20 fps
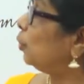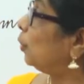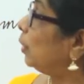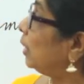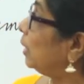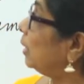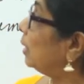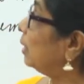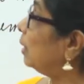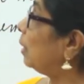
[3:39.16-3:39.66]
look
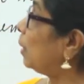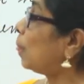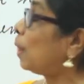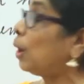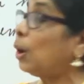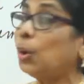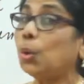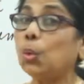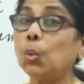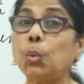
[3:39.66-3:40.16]
here.
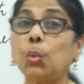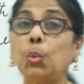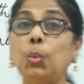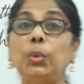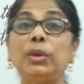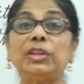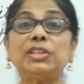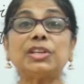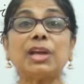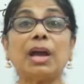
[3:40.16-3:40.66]

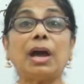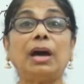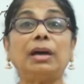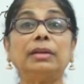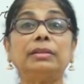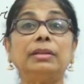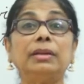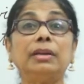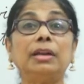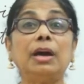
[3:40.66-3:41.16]
Which
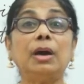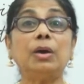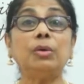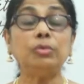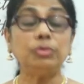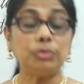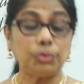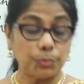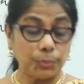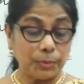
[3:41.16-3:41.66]
are the
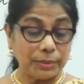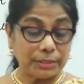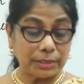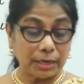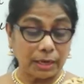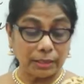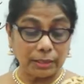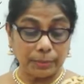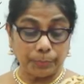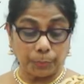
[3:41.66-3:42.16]
nouns? Which
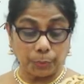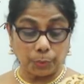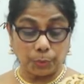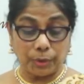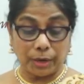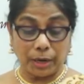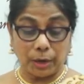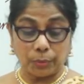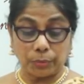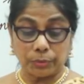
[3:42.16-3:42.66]
are the
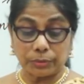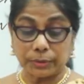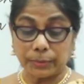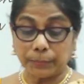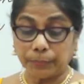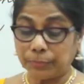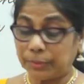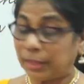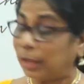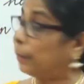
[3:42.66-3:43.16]
pronouns?
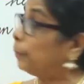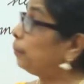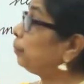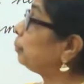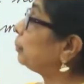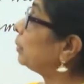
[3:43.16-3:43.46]
Now,